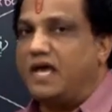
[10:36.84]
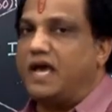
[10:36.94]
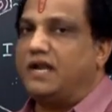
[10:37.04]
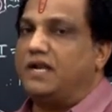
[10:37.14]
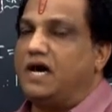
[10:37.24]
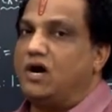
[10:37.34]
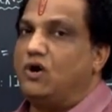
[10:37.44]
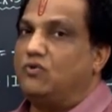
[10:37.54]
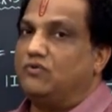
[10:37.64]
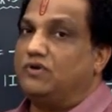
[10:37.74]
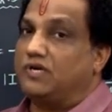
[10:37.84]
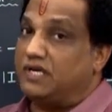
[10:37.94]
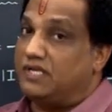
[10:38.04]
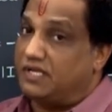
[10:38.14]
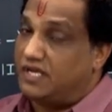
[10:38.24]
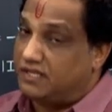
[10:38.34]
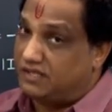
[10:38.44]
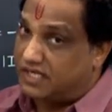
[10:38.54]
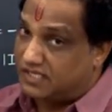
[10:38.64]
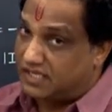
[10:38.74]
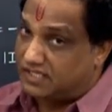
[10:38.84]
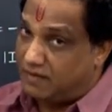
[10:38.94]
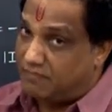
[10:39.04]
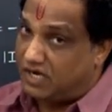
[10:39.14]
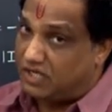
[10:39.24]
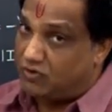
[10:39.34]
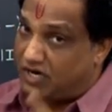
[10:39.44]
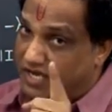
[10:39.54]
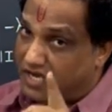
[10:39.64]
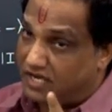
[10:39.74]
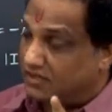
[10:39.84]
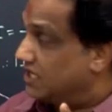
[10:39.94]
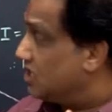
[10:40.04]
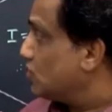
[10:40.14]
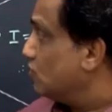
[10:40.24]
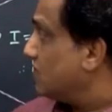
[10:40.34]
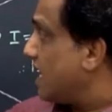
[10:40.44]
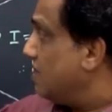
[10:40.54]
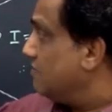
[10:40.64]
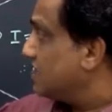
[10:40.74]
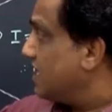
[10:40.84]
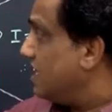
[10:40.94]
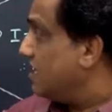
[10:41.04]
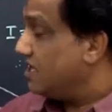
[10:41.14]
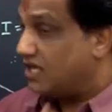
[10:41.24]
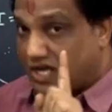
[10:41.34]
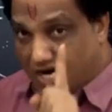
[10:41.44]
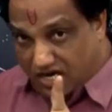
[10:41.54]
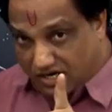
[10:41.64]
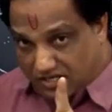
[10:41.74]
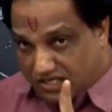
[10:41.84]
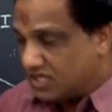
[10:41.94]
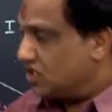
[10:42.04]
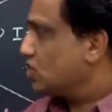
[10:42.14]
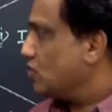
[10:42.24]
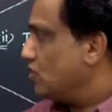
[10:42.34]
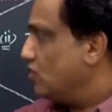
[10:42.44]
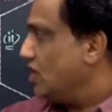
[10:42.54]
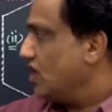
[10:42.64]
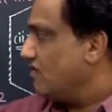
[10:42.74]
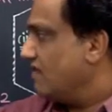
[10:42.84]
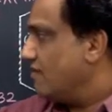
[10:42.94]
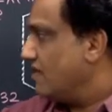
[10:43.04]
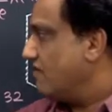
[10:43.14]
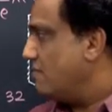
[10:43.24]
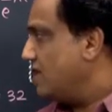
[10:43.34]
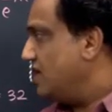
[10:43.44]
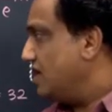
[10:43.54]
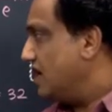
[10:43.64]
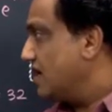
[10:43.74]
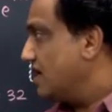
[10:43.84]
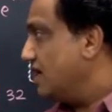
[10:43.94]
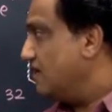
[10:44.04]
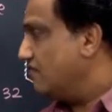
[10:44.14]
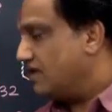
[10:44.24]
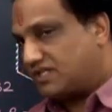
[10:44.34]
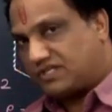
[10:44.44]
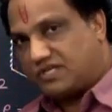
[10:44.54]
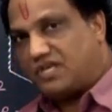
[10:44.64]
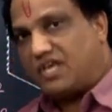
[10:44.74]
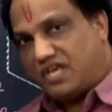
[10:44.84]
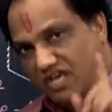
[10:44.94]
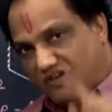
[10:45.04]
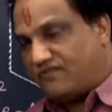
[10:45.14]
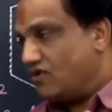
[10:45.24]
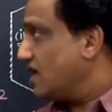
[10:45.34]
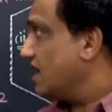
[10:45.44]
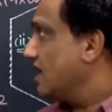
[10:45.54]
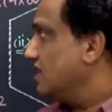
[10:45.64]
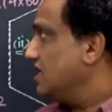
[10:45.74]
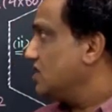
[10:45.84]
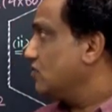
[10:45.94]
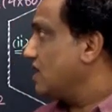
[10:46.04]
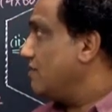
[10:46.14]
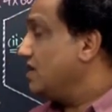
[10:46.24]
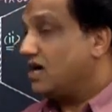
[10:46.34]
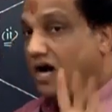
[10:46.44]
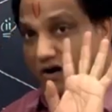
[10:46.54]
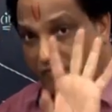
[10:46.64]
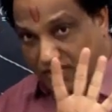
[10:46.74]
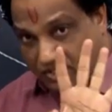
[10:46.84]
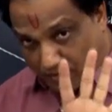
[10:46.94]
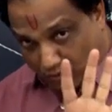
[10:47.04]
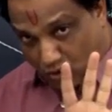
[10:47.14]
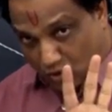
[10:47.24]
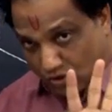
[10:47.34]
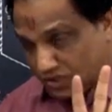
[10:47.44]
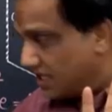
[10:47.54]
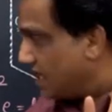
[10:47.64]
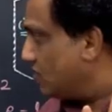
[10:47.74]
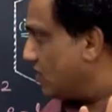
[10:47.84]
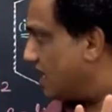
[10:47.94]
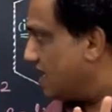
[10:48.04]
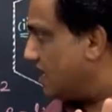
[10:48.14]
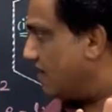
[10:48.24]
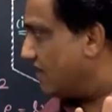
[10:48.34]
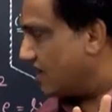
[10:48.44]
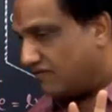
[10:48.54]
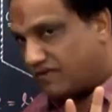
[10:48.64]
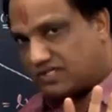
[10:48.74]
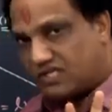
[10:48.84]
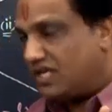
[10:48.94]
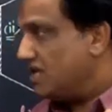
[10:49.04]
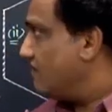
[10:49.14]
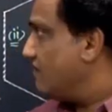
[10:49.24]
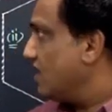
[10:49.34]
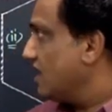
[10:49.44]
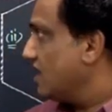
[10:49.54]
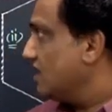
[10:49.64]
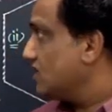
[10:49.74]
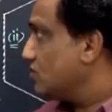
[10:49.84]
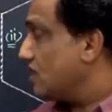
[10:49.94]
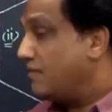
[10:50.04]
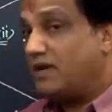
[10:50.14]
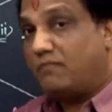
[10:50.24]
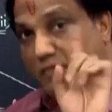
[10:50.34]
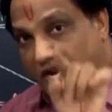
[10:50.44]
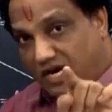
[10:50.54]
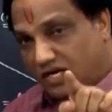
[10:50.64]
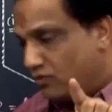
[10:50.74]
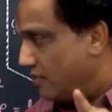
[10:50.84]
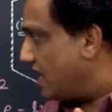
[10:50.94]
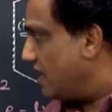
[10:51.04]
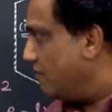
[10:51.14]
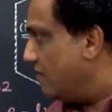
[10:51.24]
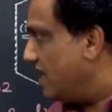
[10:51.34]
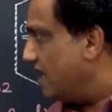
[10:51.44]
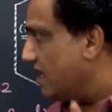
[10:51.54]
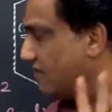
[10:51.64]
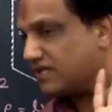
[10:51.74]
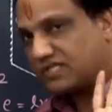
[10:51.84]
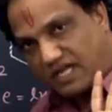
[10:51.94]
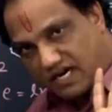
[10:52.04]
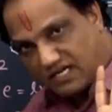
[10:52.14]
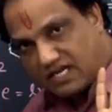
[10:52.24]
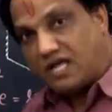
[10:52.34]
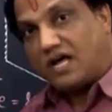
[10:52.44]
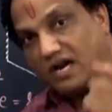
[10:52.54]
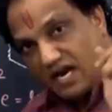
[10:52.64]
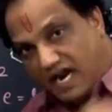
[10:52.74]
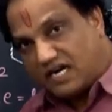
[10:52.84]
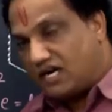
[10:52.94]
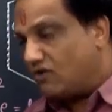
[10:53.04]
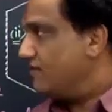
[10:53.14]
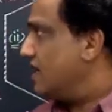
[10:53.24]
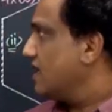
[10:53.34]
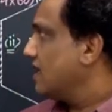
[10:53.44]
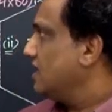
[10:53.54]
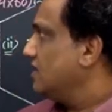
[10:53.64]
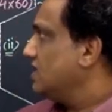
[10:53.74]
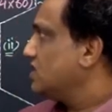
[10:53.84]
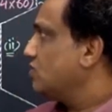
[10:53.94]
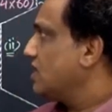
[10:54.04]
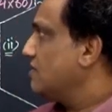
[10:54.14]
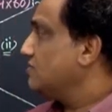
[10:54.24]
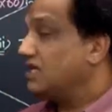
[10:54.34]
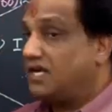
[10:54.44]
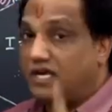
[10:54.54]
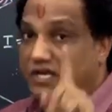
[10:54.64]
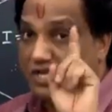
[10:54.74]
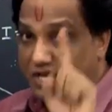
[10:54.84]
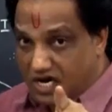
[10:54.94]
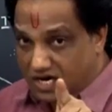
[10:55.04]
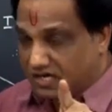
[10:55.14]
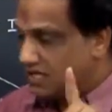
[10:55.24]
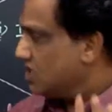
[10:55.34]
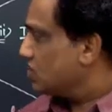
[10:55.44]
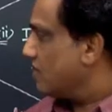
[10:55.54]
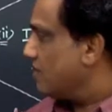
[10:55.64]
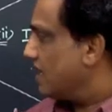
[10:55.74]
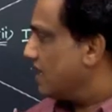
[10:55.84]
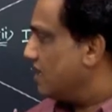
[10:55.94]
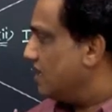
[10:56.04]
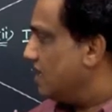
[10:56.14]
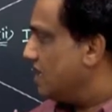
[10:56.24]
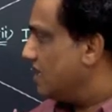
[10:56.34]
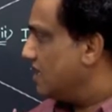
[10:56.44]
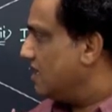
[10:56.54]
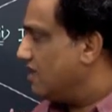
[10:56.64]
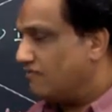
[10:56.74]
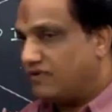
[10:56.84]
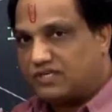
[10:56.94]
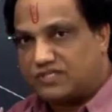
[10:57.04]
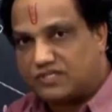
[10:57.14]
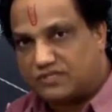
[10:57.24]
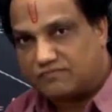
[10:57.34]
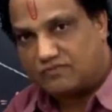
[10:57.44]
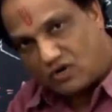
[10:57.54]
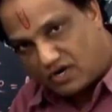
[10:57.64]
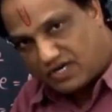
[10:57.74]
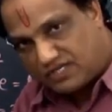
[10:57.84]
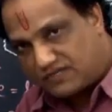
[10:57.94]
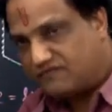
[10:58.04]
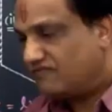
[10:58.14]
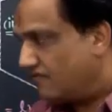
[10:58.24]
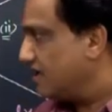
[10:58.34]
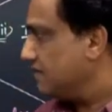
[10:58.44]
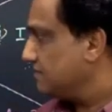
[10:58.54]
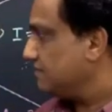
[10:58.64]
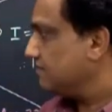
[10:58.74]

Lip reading: And now in this example you are taking these 2 times in year, so unit of lambda will be year inverse. If you are taking this 2 time in hour, suppose, then you can write hour inverse. If you are taking this 2 time in minute, you may write minute inverse, correct? Right now we are taking this 2 times in year, so I am writing year inverse. Got it? Fine.